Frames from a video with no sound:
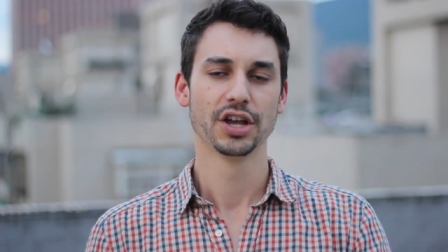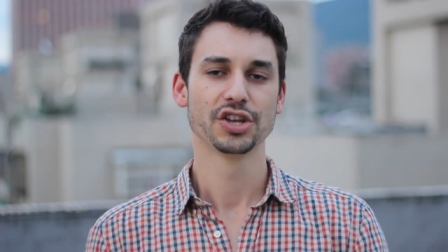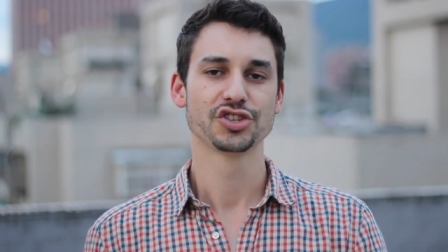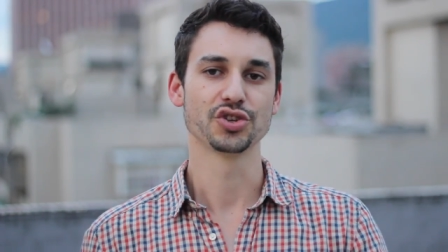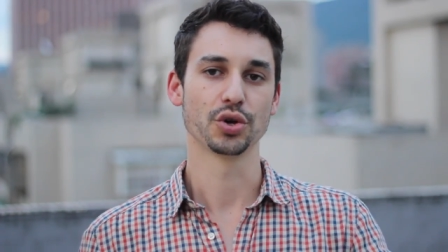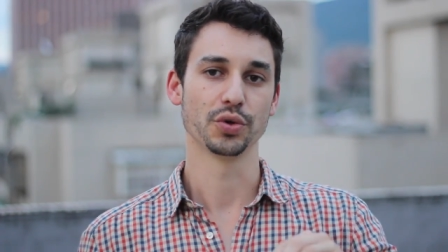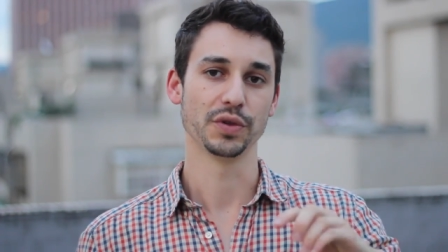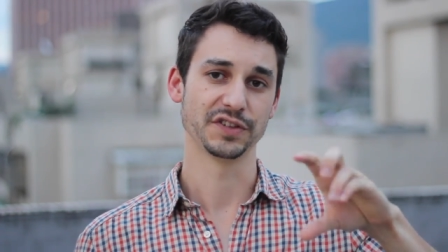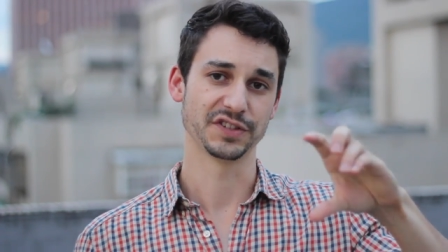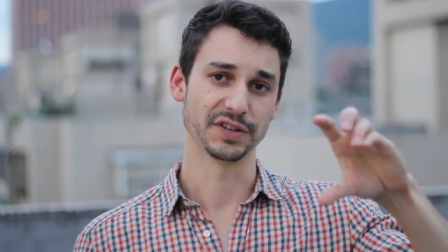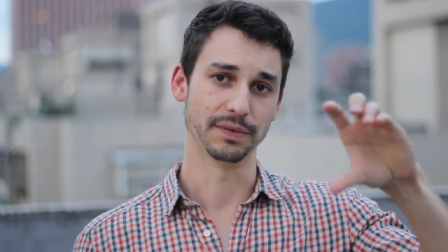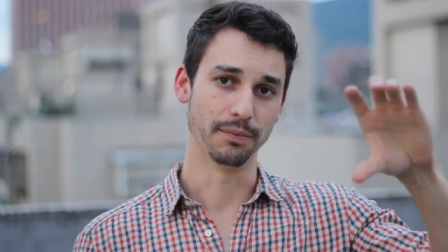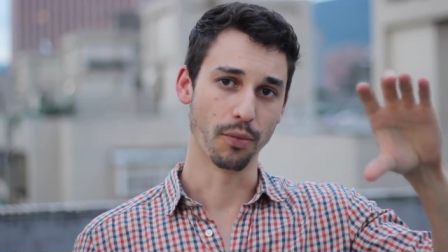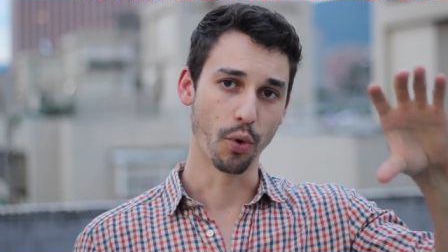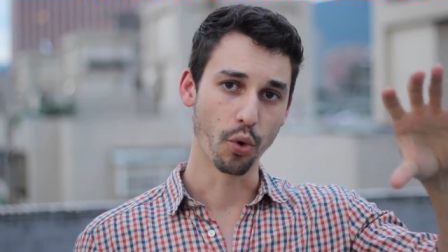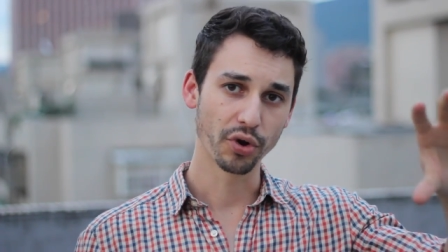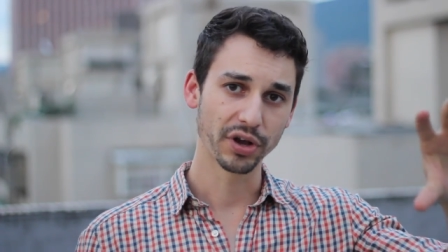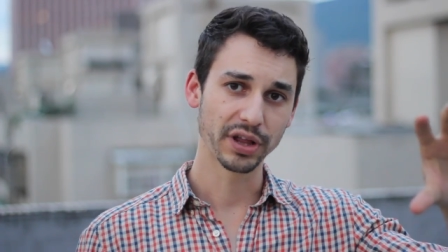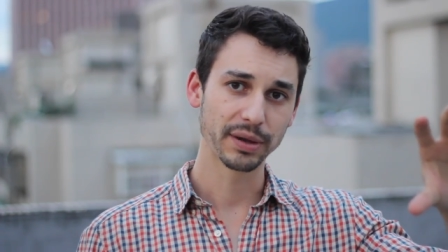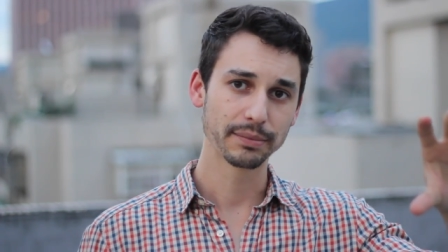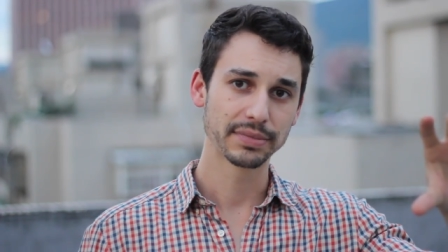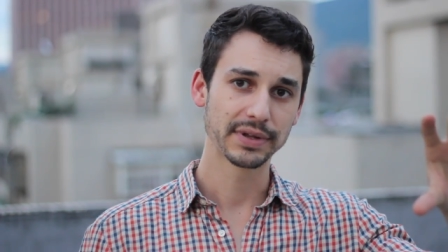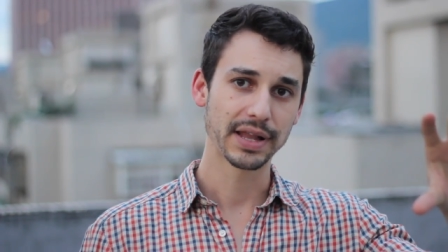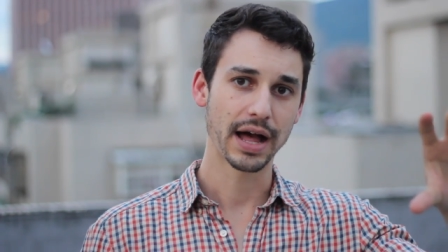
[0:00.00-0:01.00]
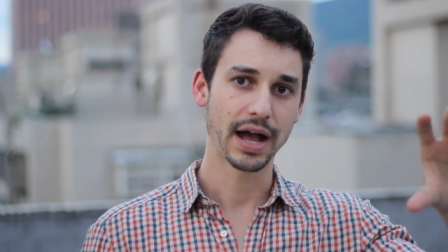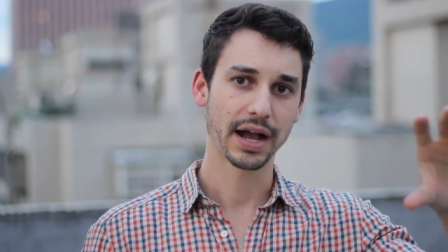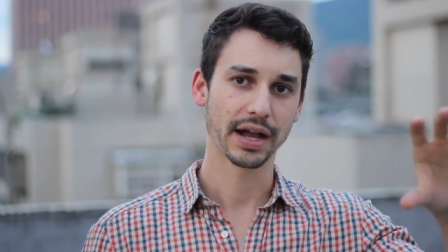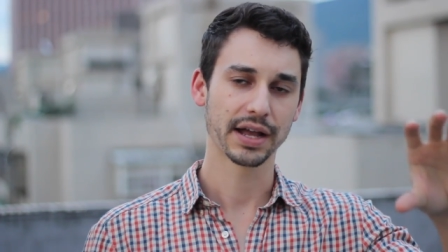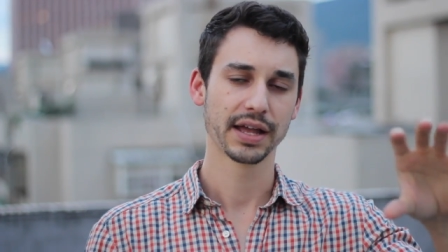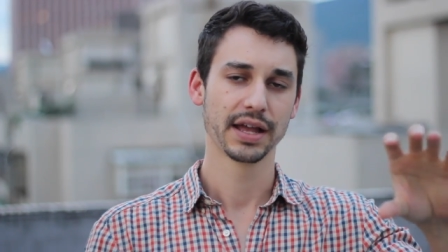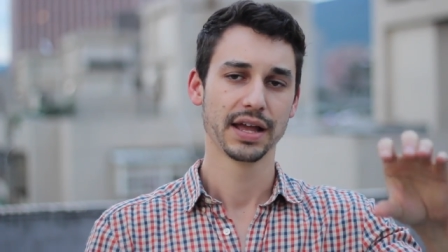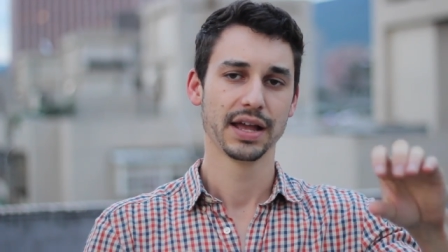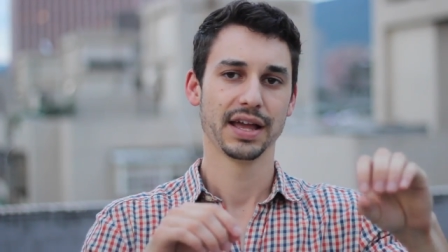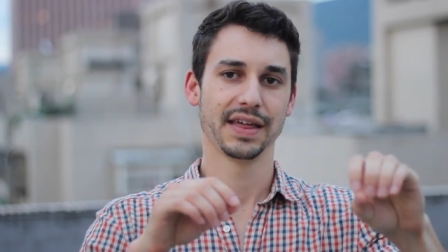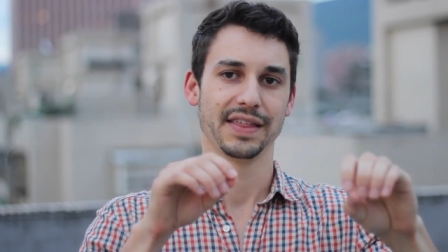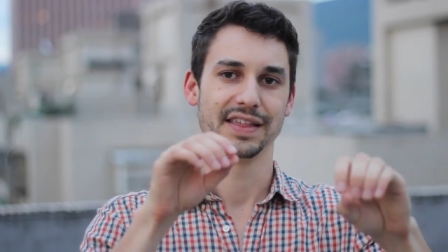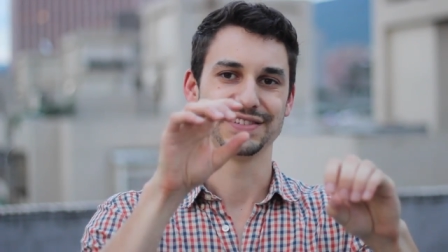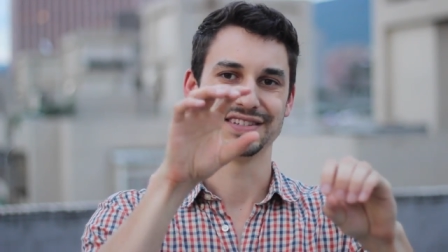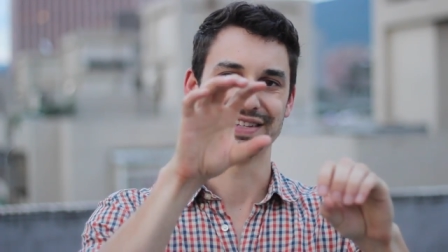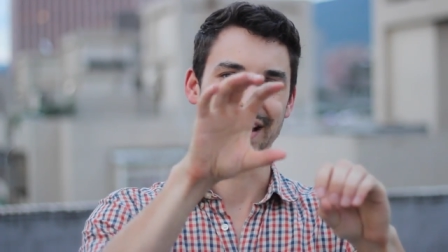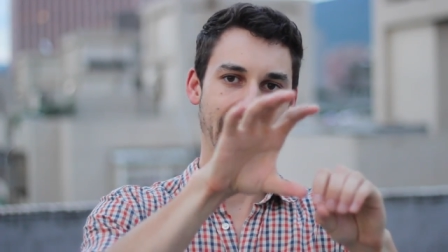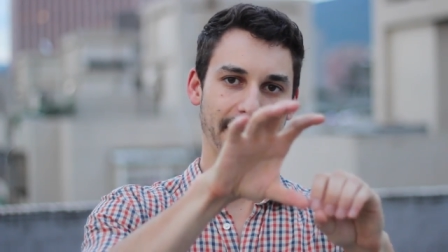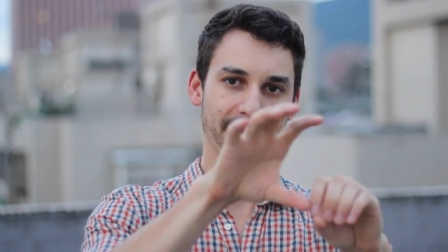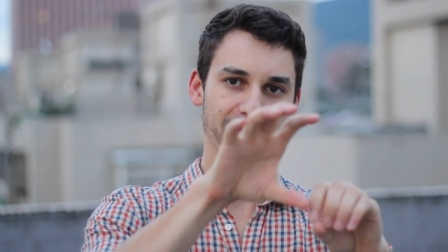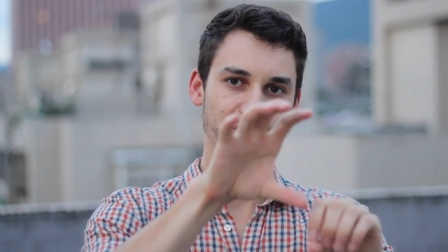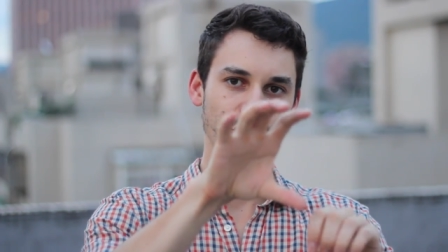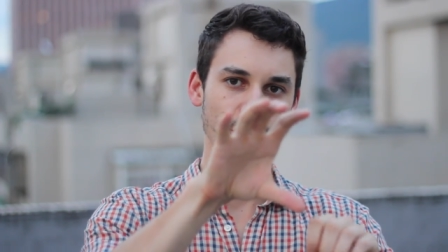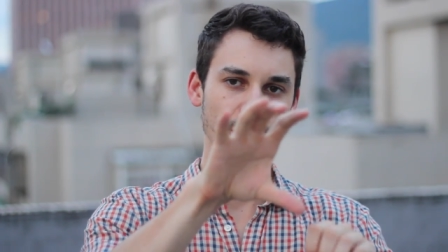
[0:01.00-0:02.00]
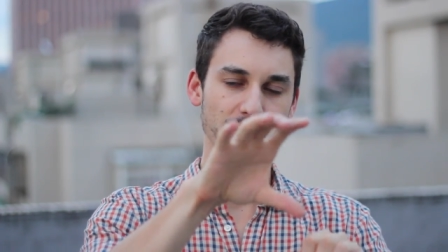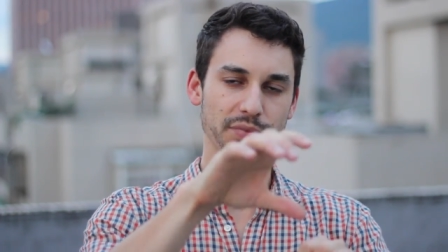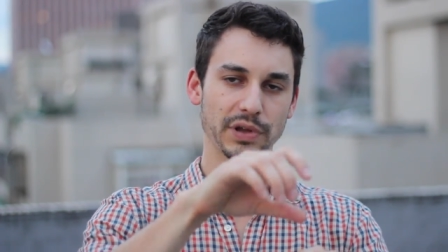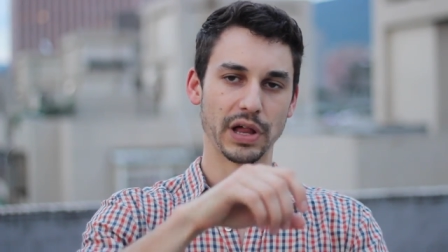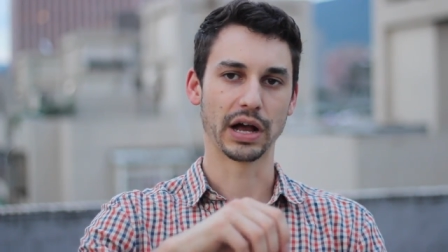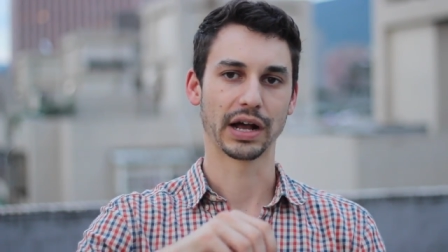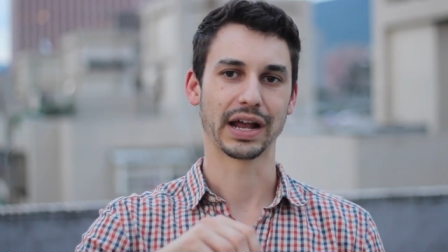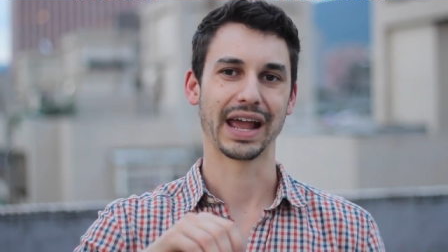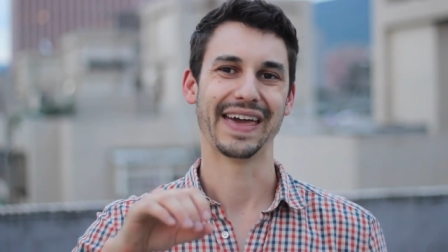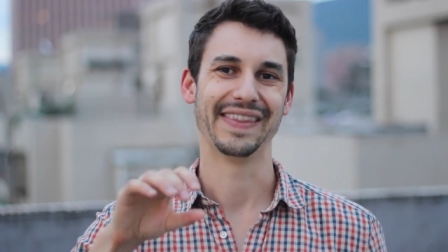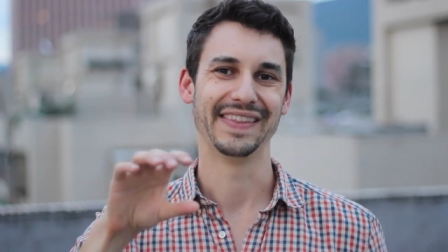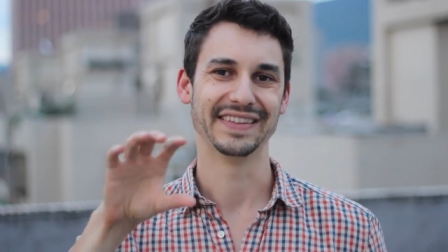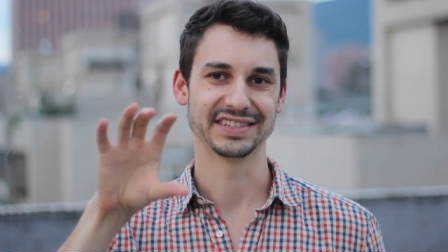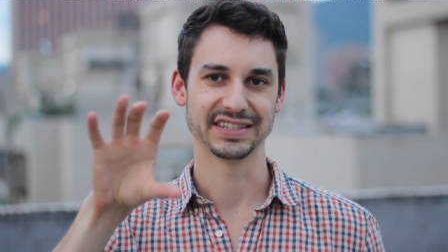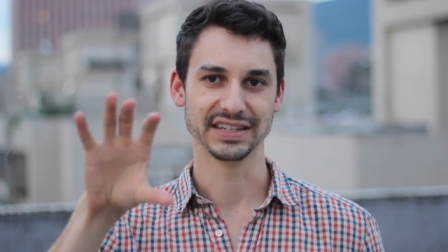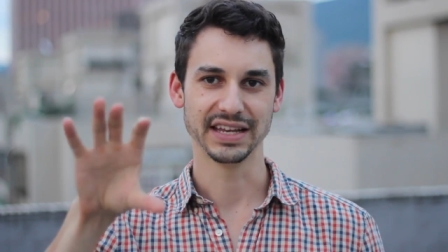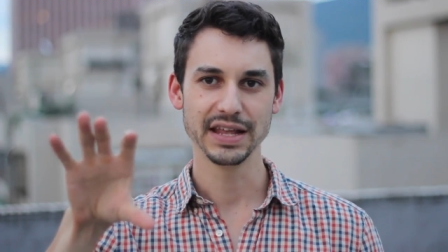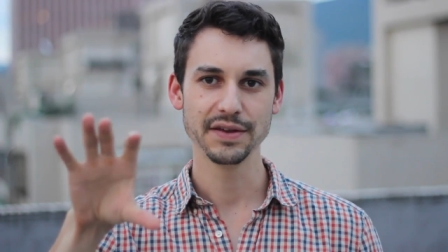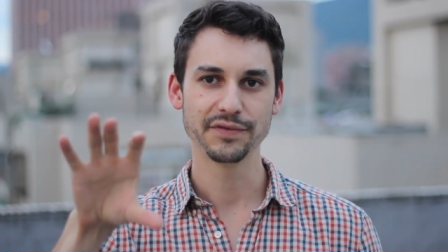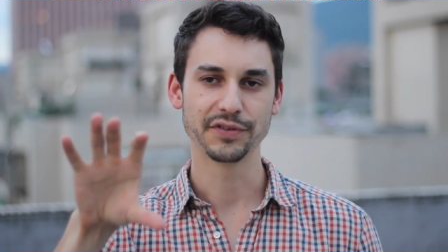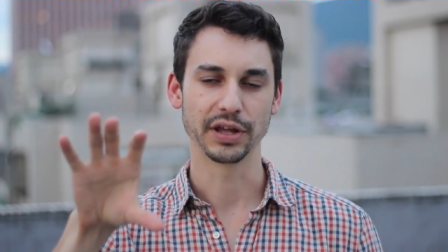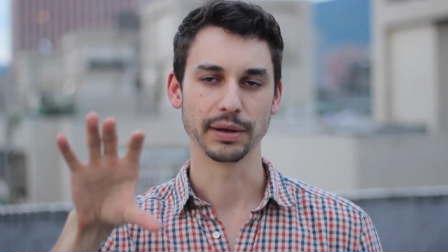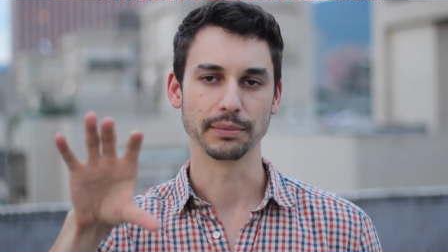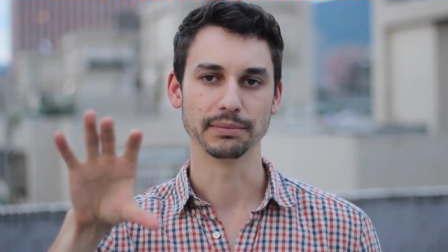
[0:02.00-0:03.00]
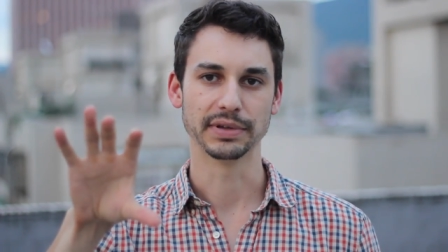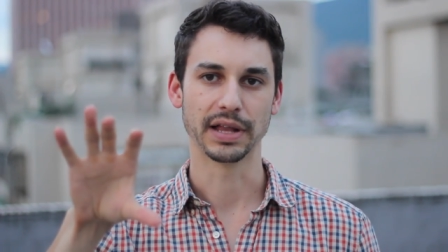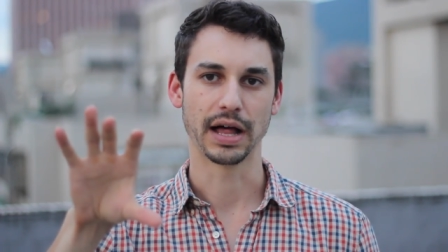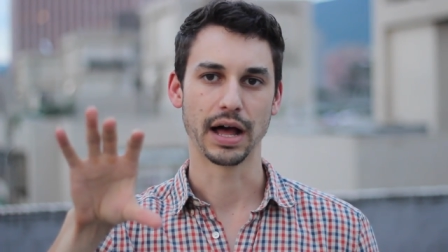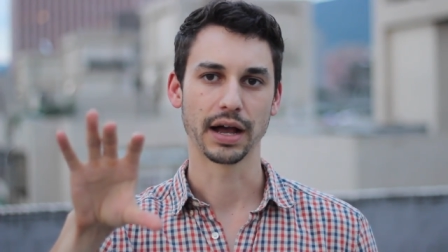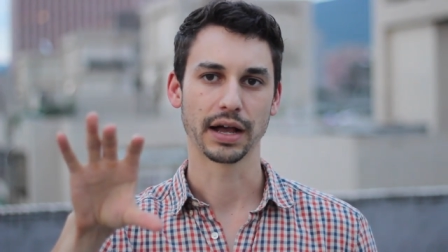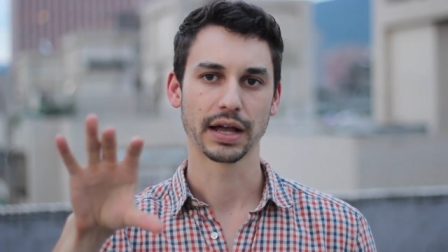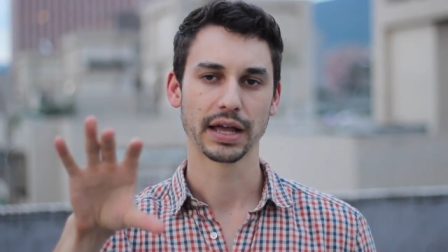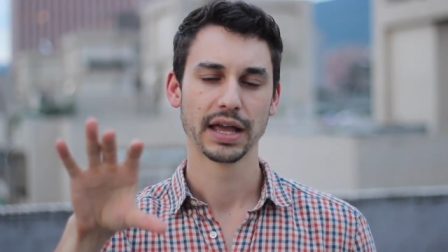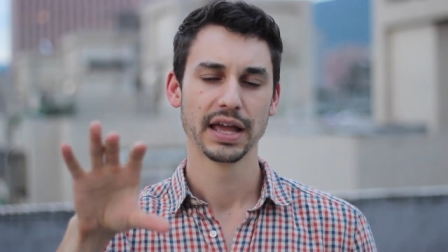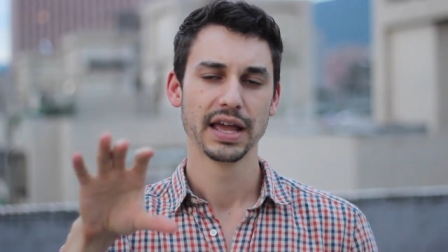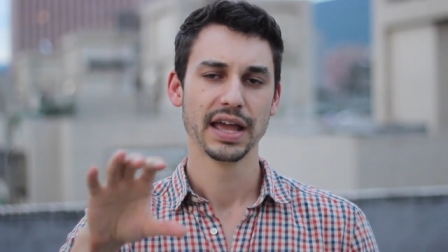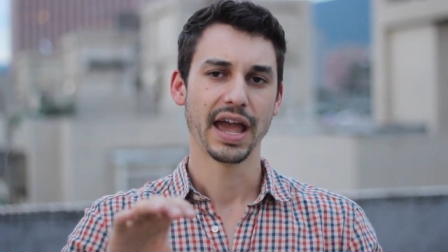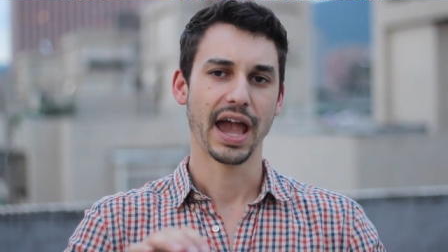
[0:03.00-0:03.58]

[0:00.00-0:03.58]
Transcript: So there's a morning block, there's an afternoon block, and there's an evening block.